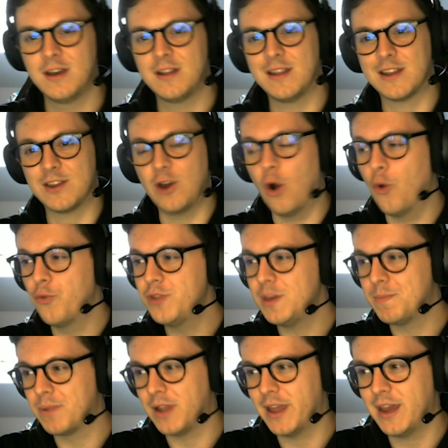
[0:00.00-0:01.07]
Like the only
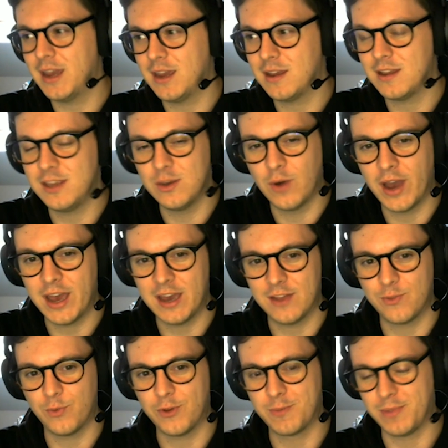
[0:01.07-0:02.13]
play you had
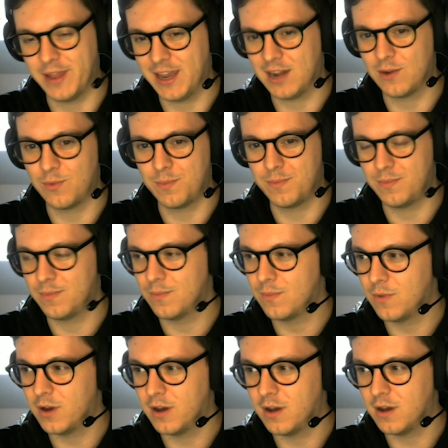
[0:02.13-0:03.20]
was playing
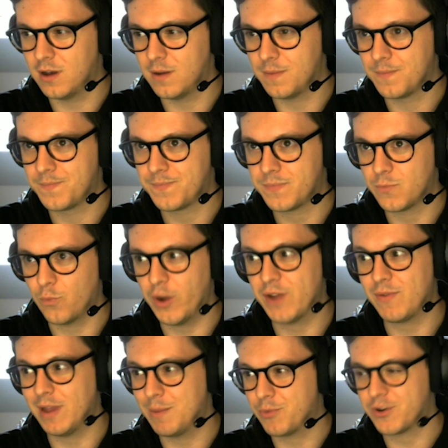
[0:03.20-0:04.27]
the White
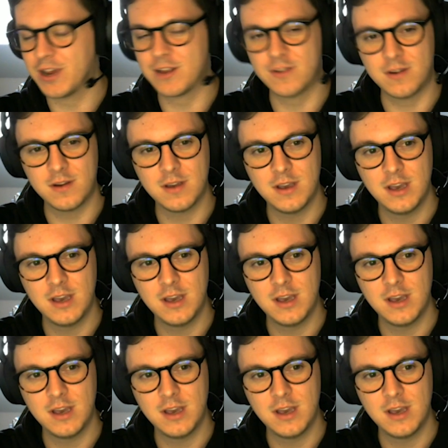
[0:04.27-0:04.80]
Flame Protector,